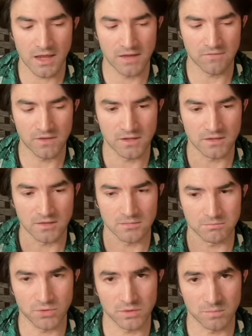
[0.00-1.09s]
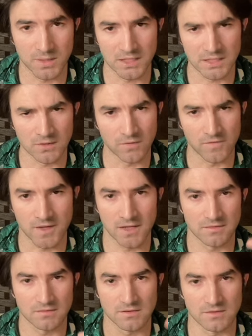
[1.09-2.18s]
and then put a PE on
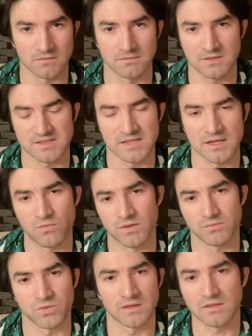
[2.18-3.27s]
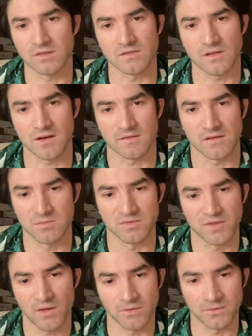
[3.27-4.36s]
that to, to say what we think the stock's going to be
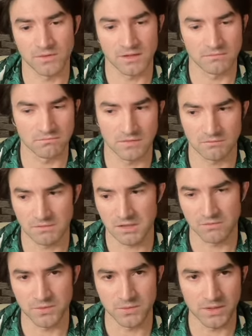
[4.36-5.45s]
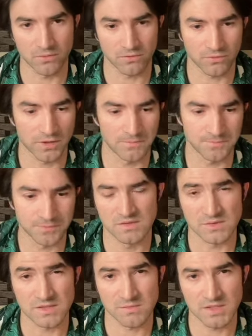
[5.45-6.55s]
valued at in a few years, right? So
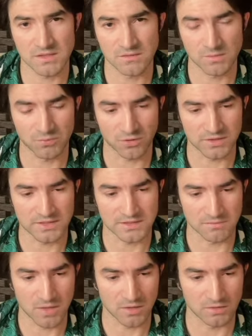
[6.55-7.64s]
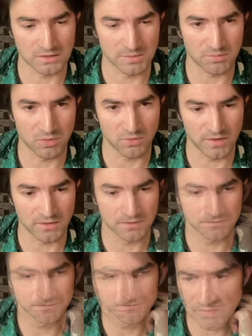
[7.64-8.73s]
it's going to be the predicted model, and let me pull that
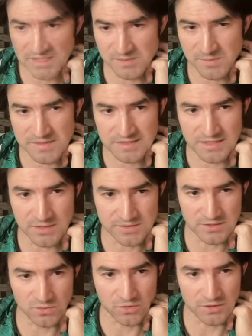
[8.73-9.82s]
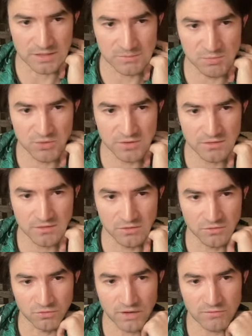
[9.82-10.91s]
up. This is basically how it's going to work. I'm going to put
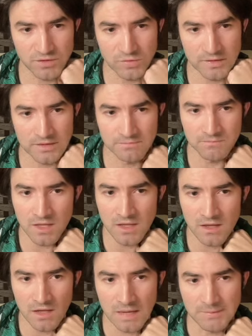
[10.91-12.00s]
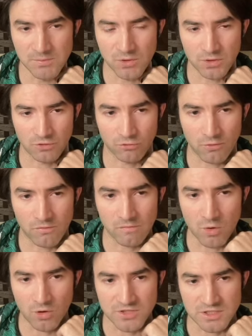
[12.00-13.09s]
the revenue in. I'm gonna put our gross
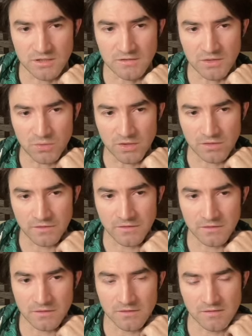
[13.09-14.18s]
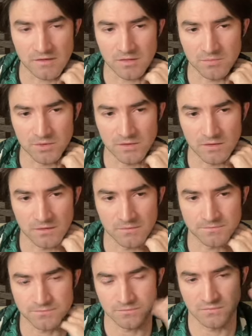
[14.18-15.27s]
margin in that we think is gonna be uh,
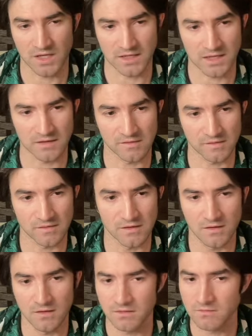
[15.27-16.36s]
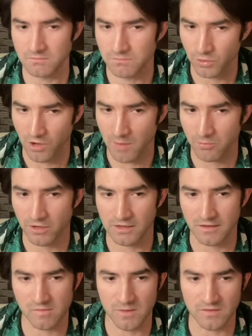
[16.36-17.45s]
the case. Put our operating
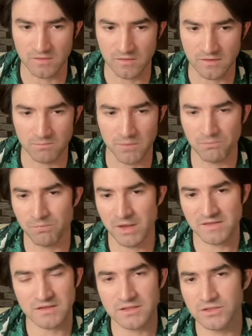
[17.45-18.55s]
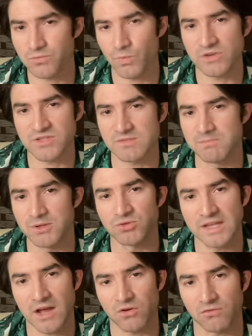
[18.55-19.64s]
expenses. And basically, we're just
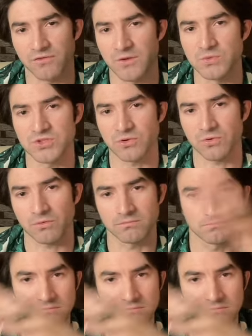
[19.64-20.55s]
building out a future